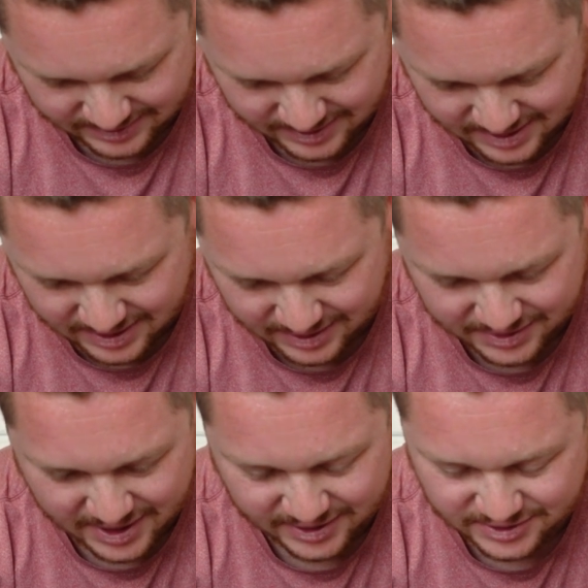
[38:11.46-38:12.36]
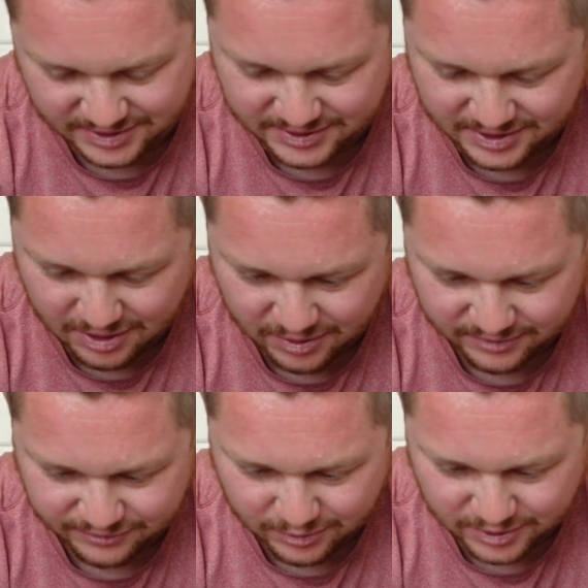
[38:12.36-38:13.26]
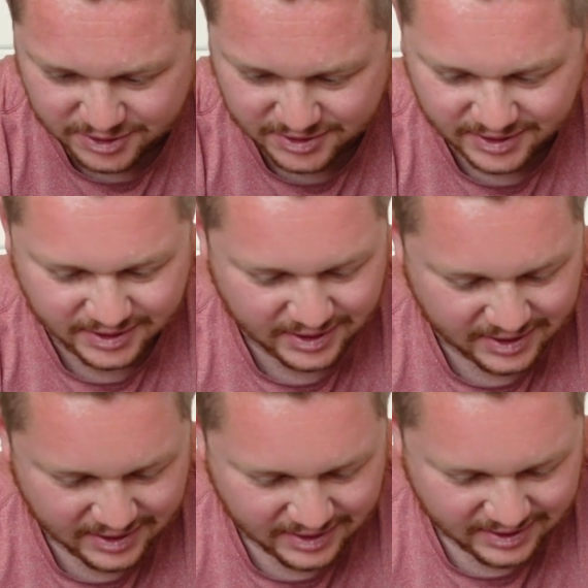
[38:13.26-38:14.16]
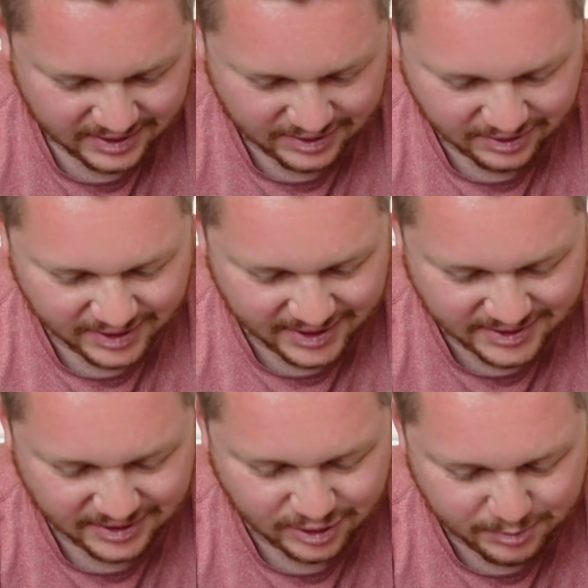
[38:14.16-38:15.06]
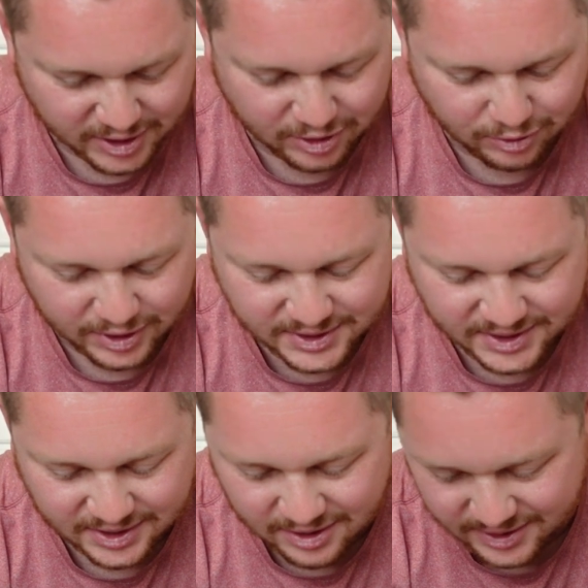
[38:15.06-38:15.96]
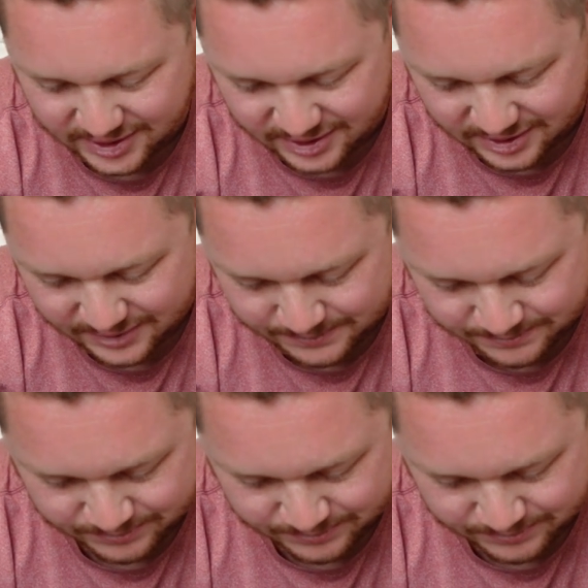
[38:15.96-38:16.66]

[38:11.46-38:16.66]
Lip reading: oh, that is so unfortunate. And there is a little bit of creasing on here.